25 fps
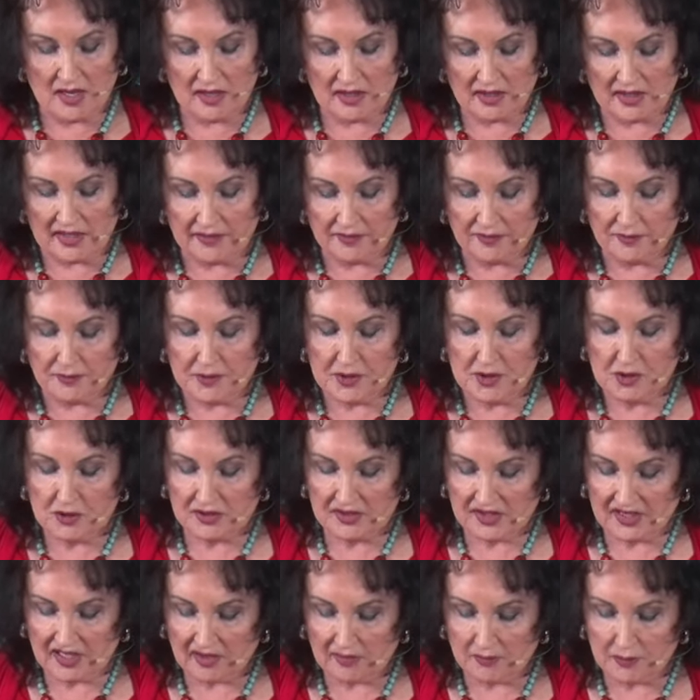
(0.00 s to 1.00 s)
Give
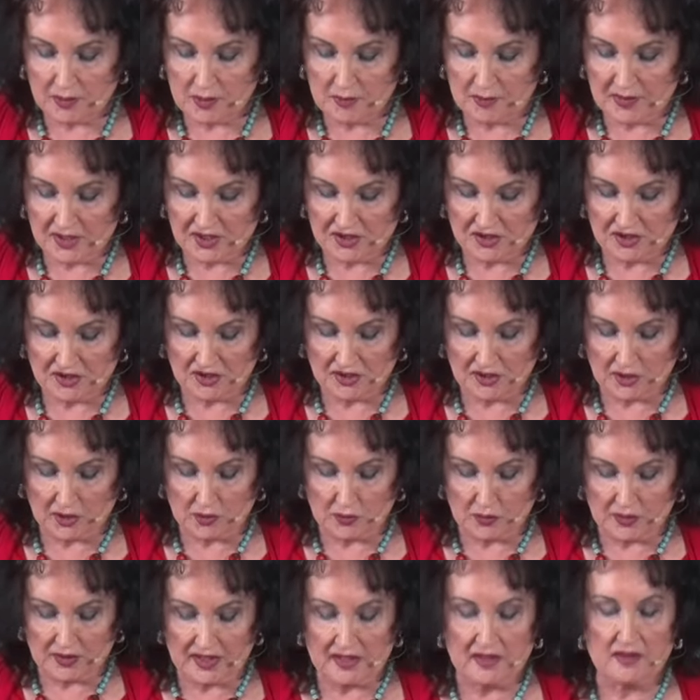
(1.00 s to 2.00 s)
yourself permission to
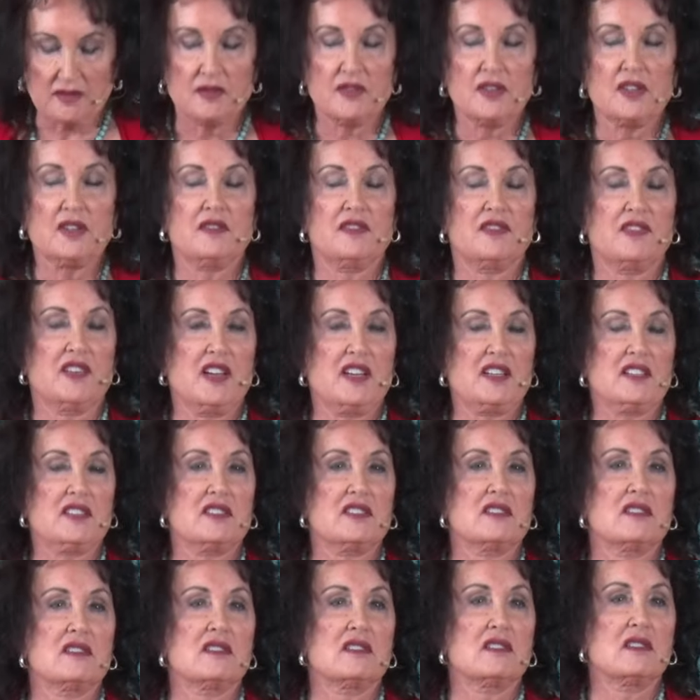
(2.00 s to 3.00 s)
grieve and
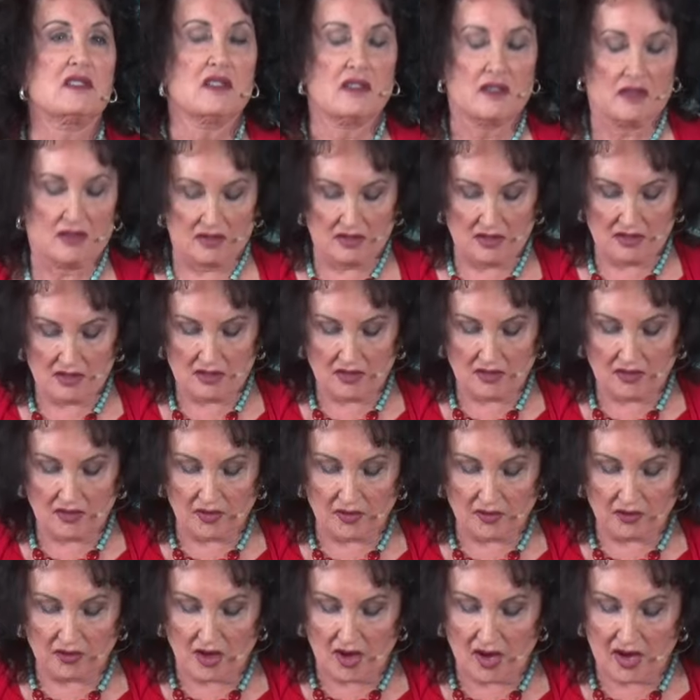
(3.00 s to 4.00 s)
face
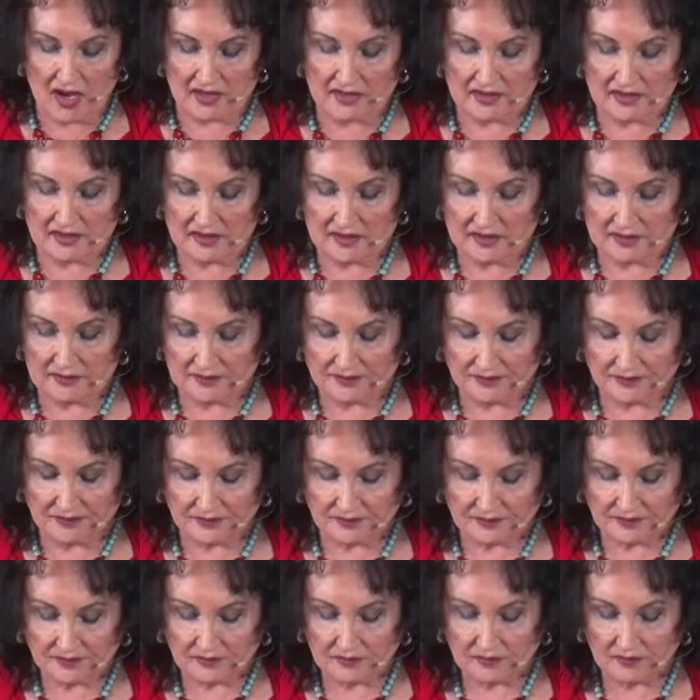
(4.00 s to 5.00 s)
the loss.
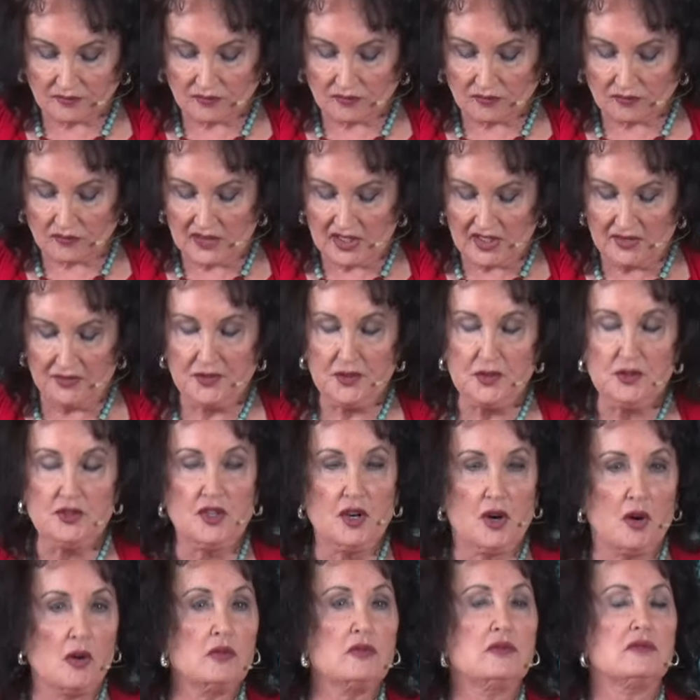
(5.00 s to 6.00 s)
If you
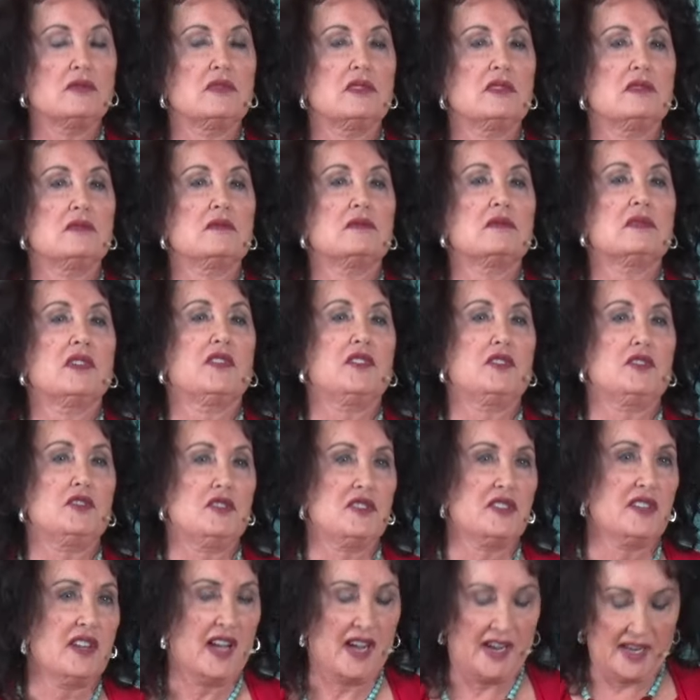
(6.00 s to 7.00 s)
don't, if you
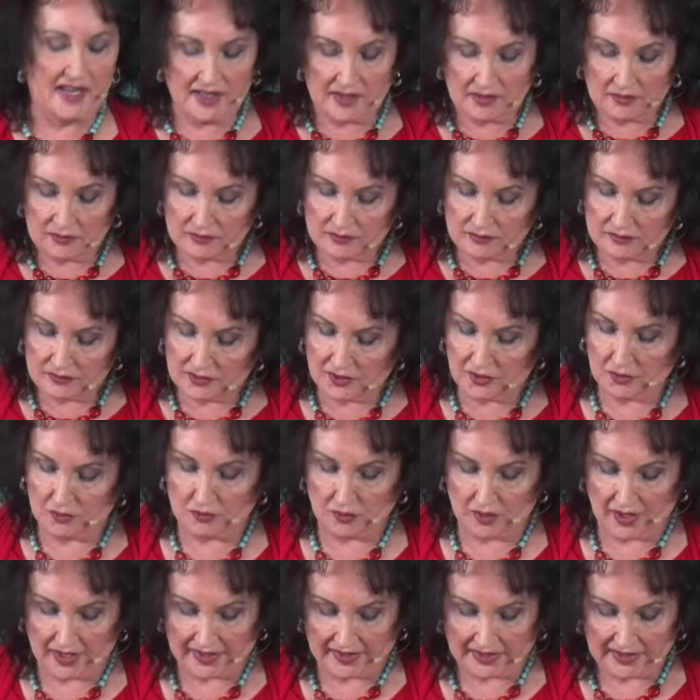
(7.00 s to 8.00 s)
deny it, you
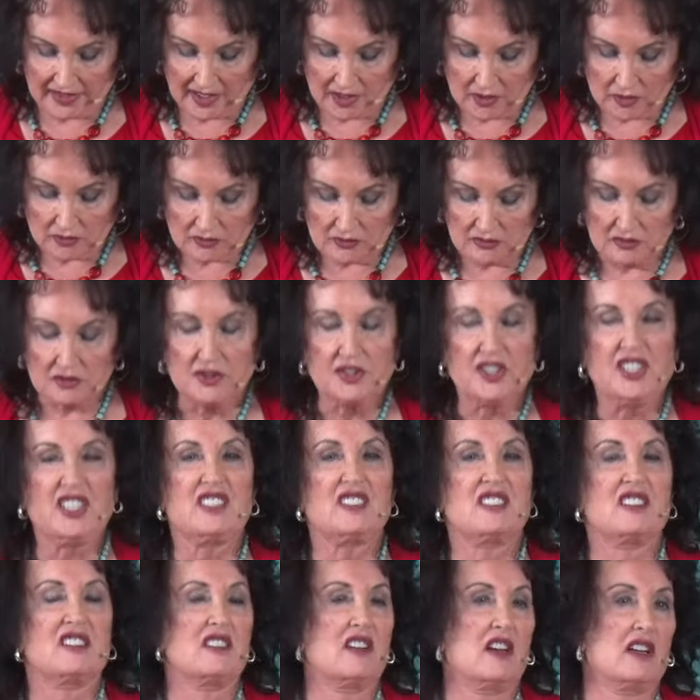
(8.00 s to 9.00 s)
drag it out, you
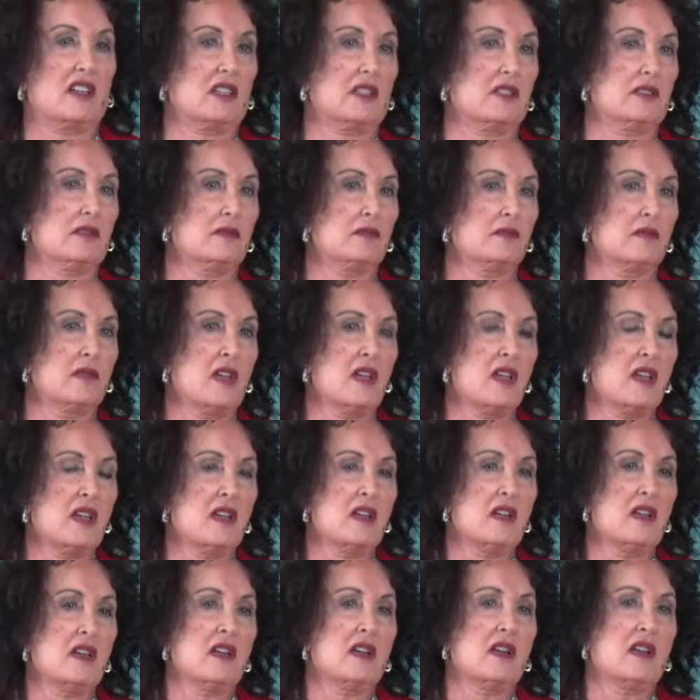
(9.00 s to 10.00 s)
get stuck.
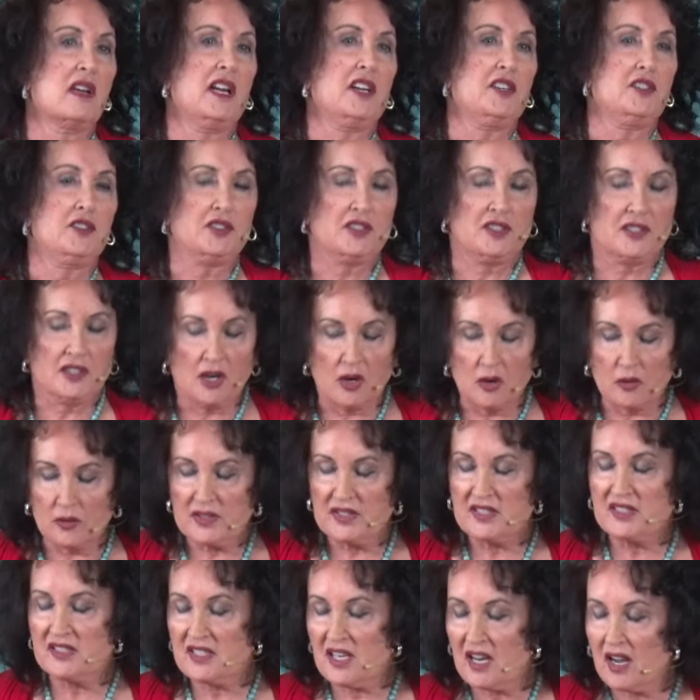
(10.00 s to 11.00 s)
And you can
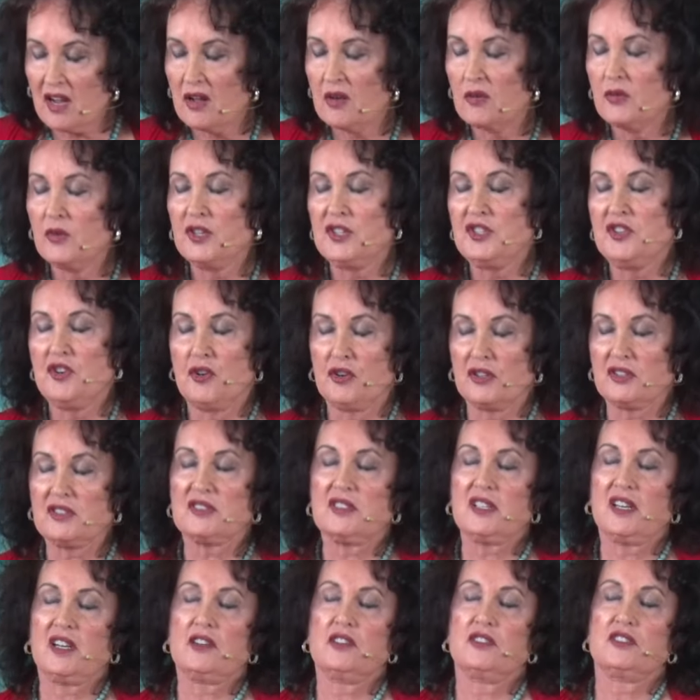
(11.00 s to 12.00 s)
always tell when you're
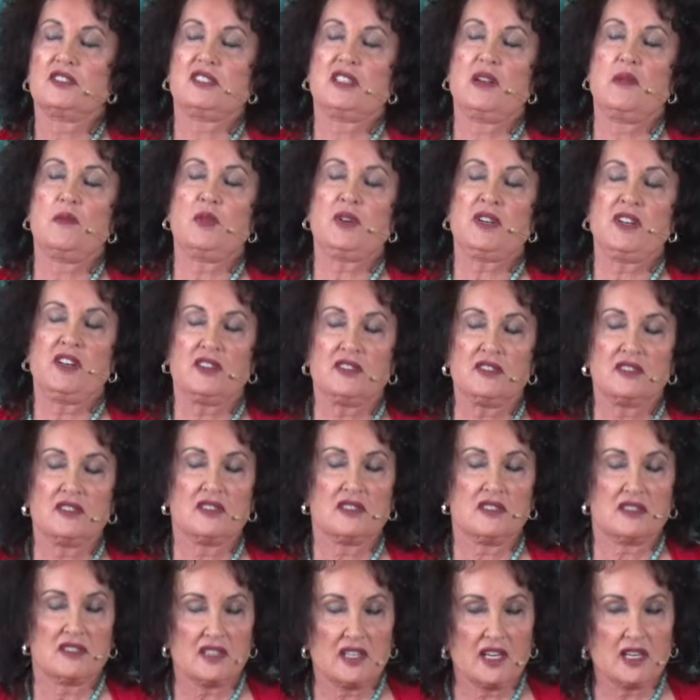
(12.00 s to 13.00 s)
stuck or someone else
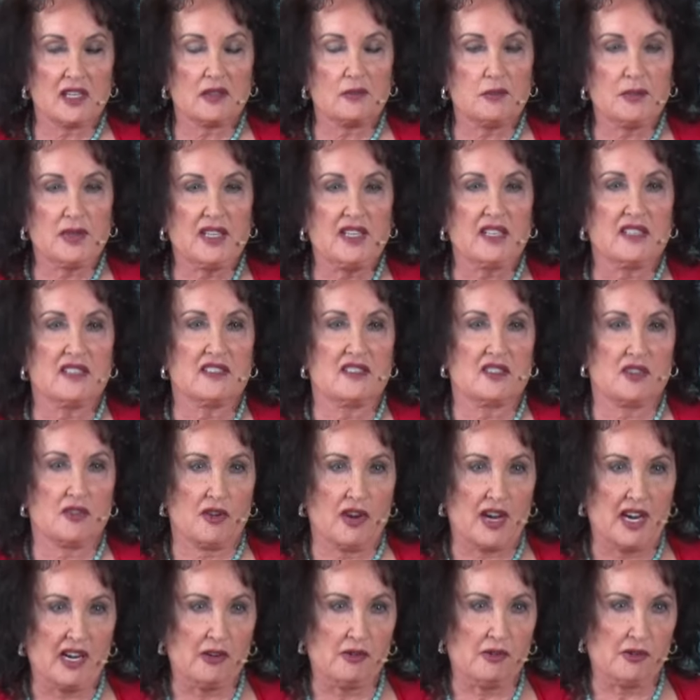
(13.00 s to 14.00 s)
is stuck because they're
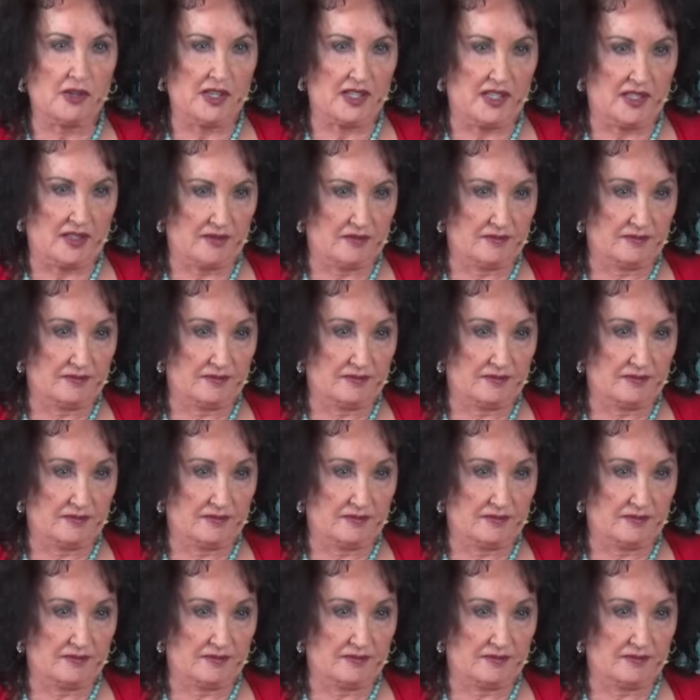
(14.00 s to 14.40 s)
angry.